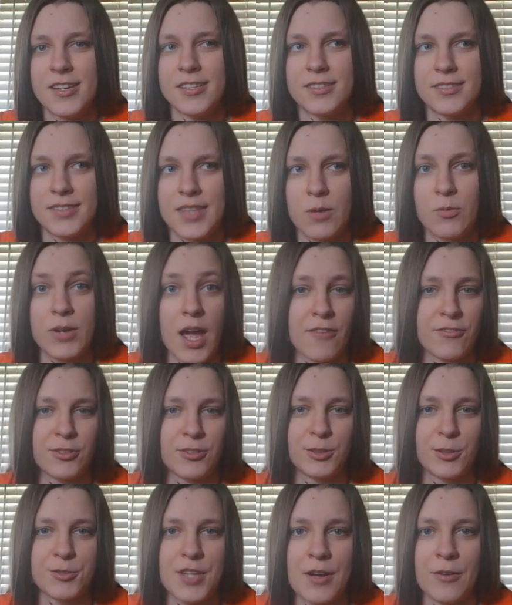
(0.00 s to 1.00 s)
they would have to
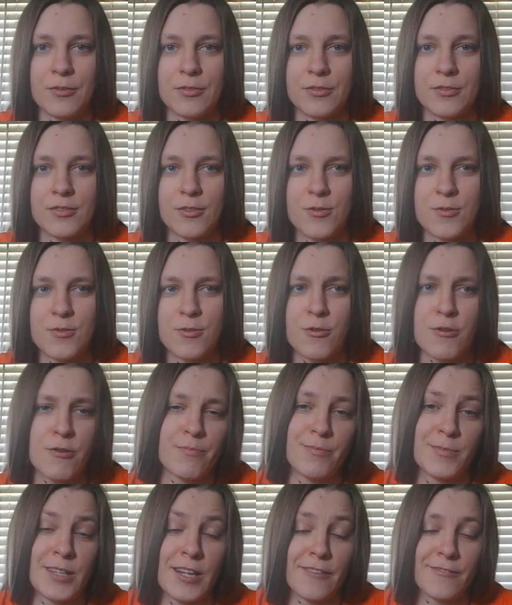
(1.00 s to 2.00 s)
close down.
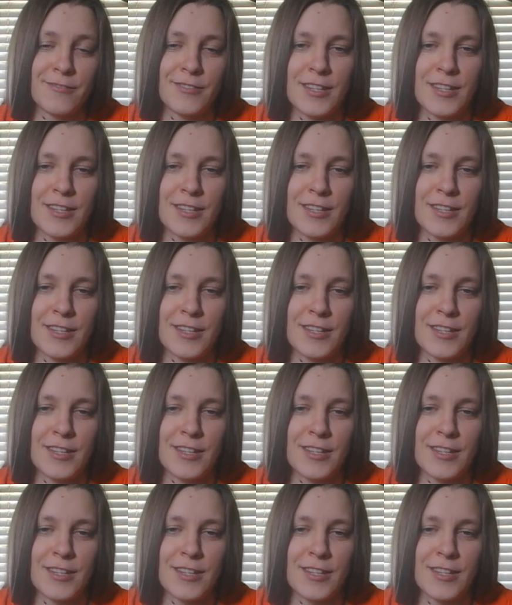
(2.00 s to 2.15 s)
Or enough,